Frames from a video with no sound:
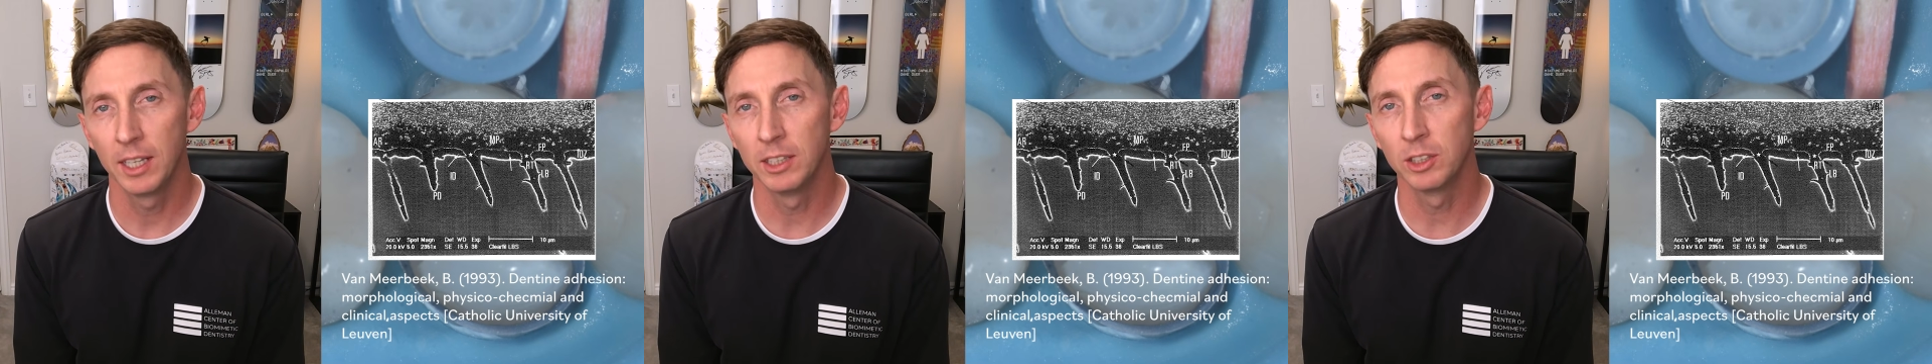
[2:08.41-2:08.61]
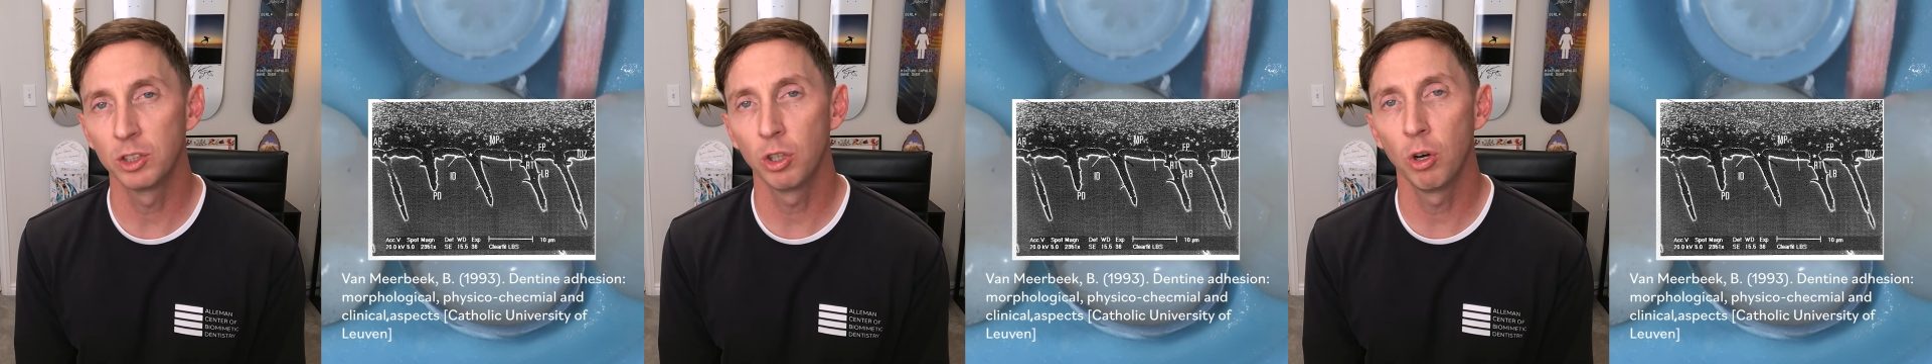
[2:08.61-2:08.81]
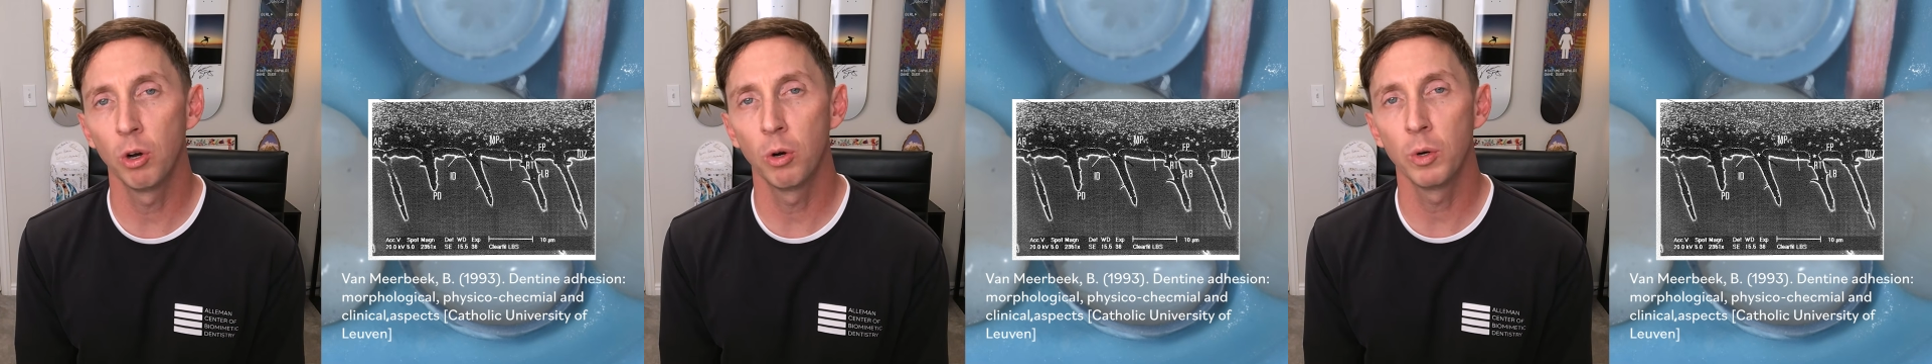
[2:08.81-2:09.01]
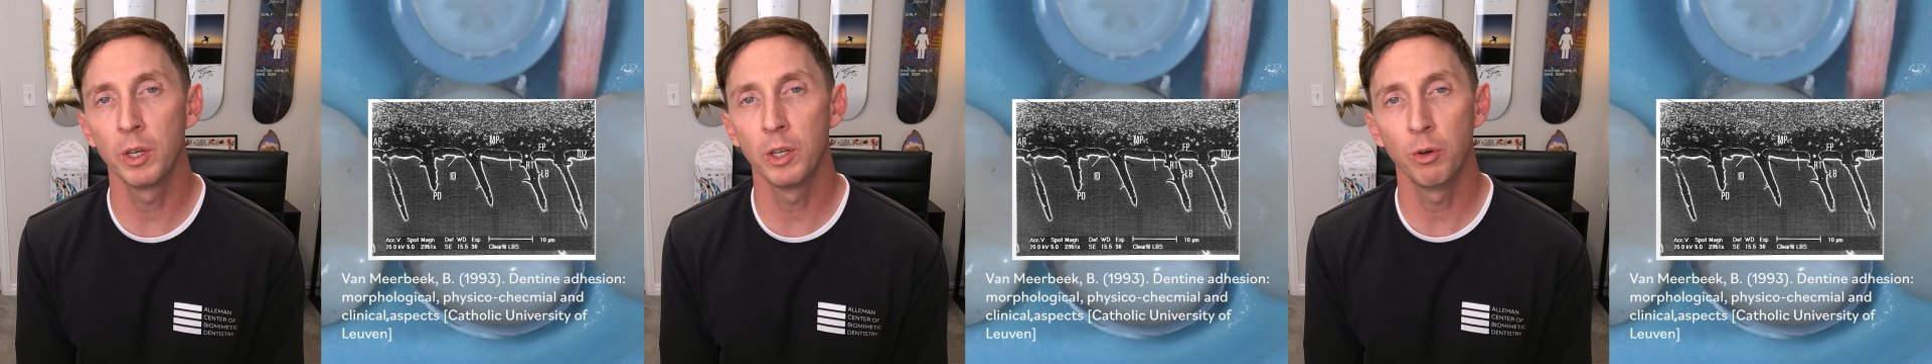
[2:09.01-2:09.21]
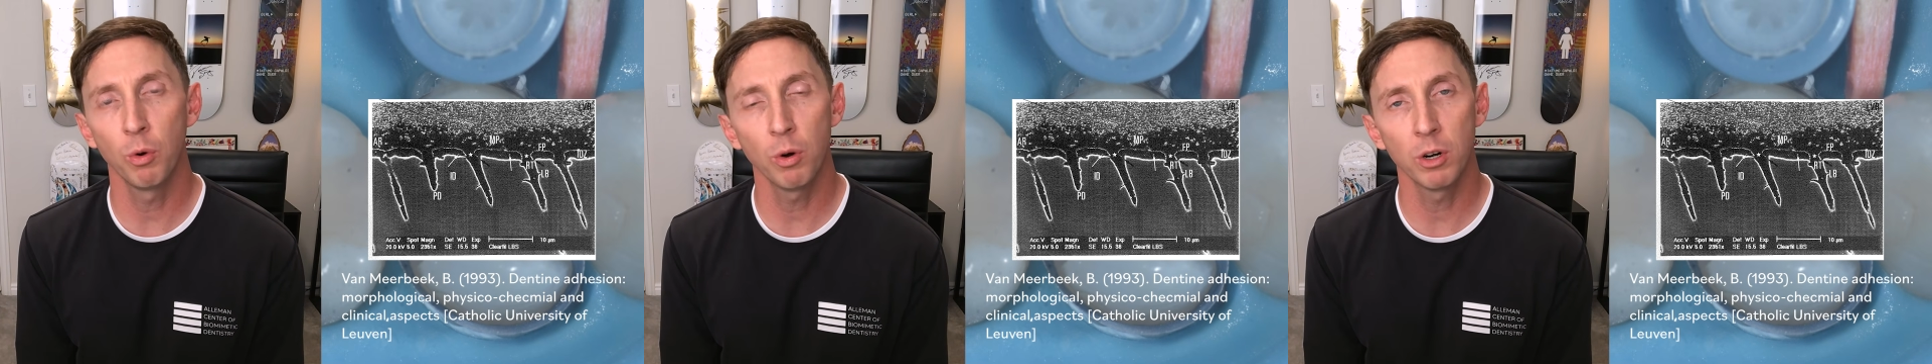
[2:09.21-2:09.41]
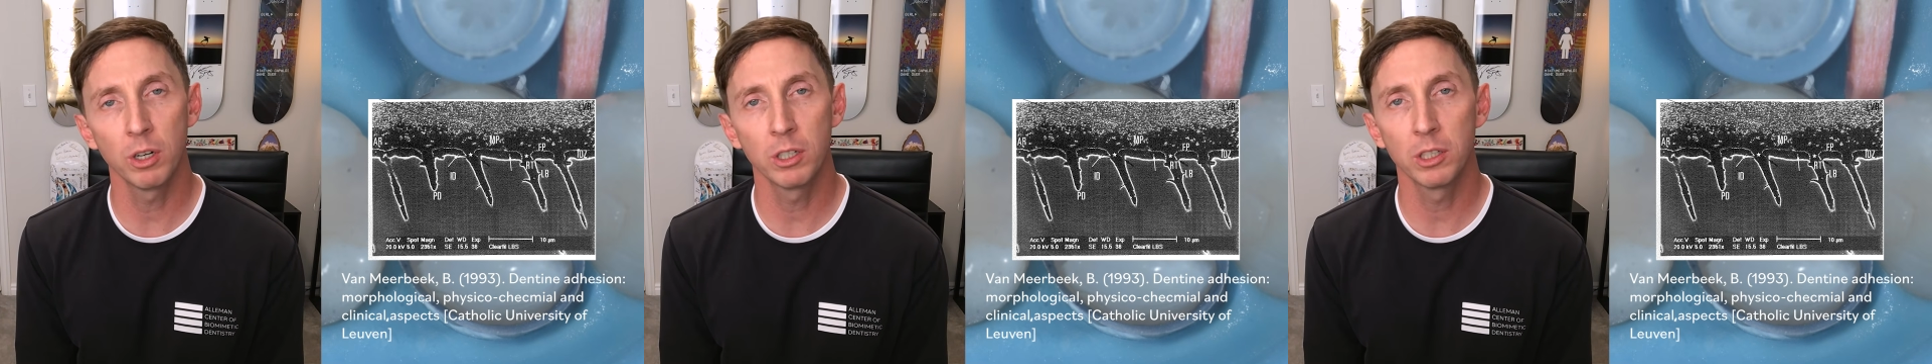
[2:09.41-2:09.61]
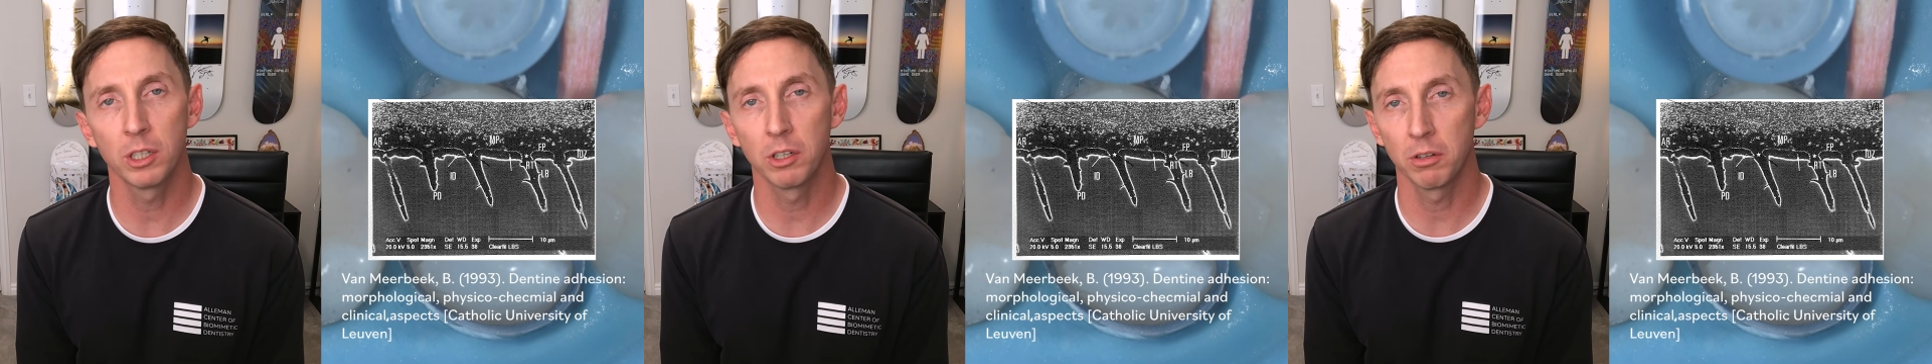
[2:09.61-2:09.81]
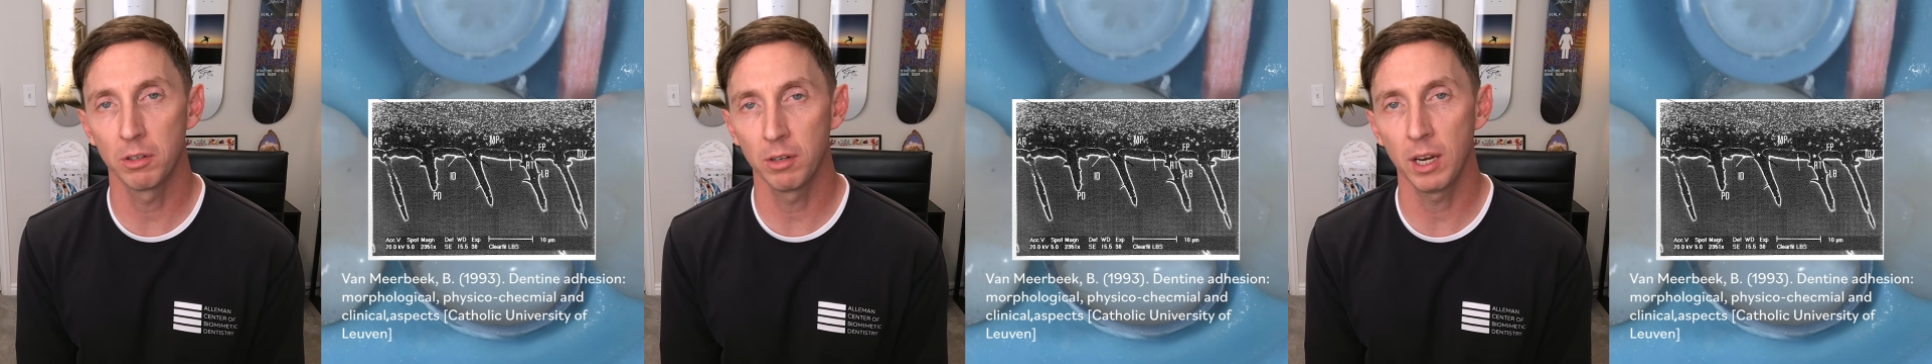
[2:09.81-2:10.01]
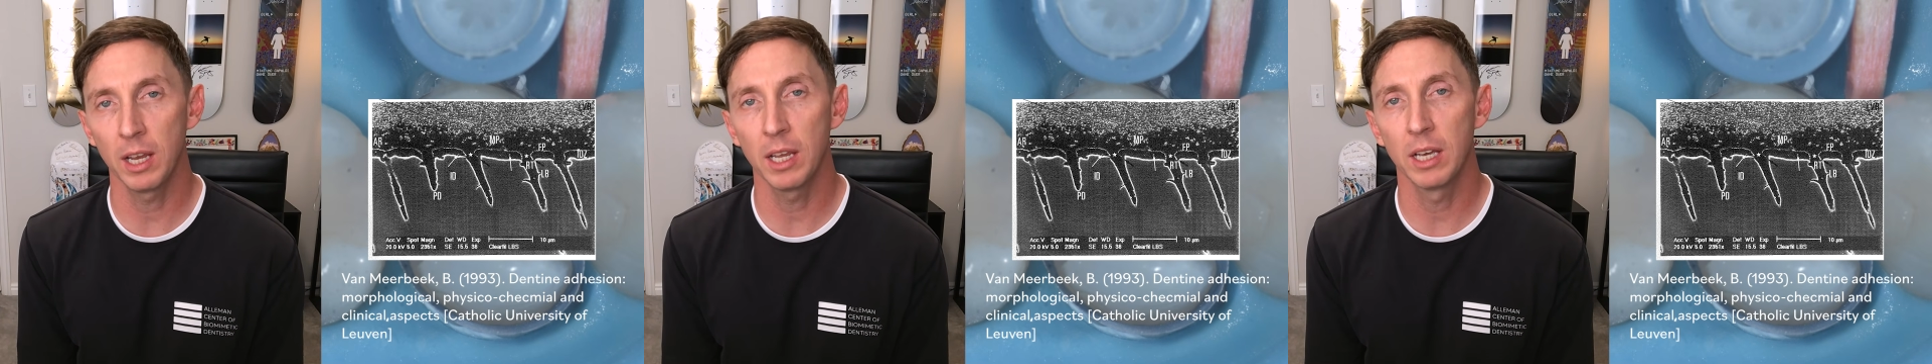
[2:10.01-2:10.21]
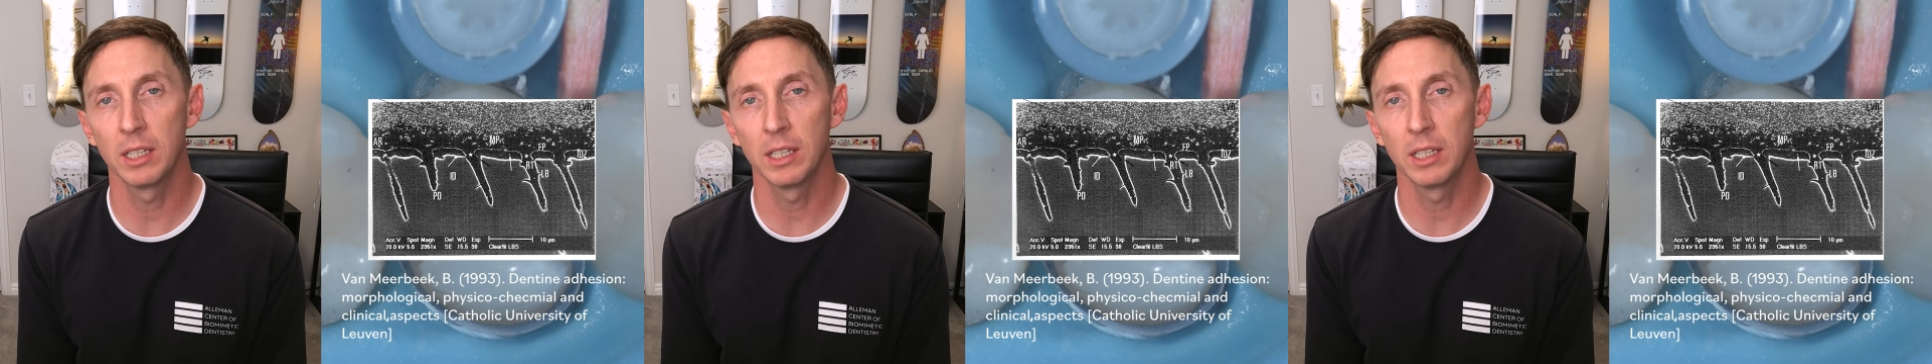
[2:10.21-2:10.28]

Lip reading: And so in order to create